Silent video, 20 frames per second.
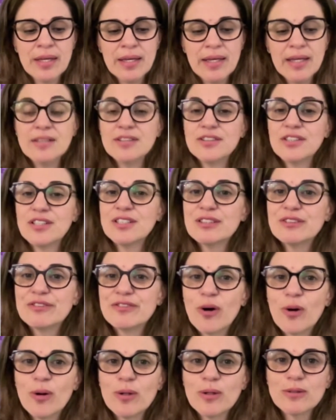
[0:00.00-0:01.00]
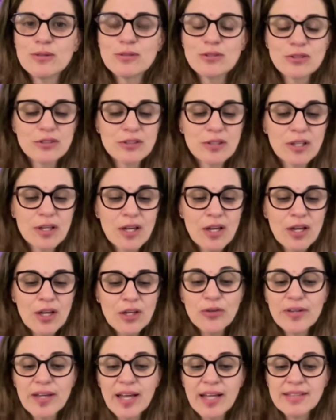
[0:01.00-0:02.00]
In these photos,
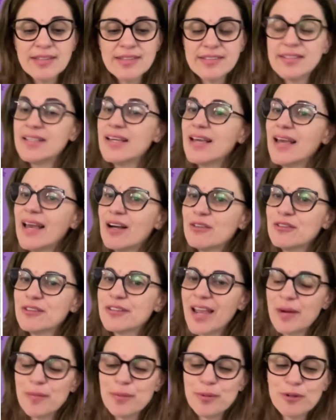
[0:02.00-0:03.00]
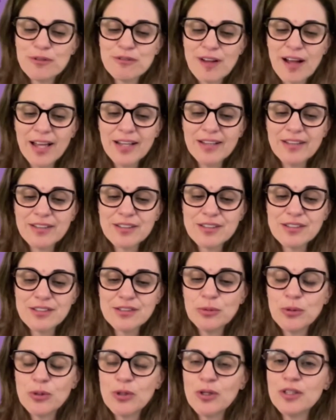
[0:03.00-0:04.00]
you can see healthcare providers
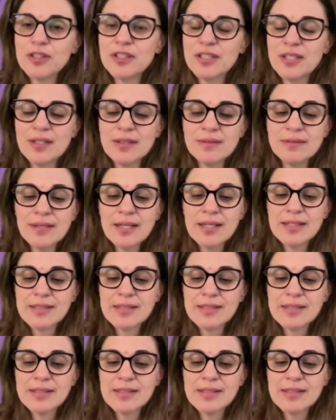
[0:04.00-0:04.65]
working